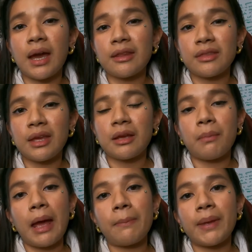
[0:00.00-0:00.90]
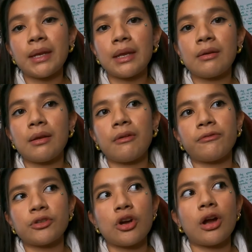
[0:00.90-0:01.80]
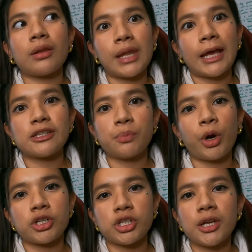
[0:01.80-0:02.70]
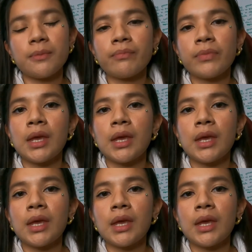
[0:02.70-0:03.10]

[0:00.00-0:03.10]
I think, in my opinion, if the dog likes brushing.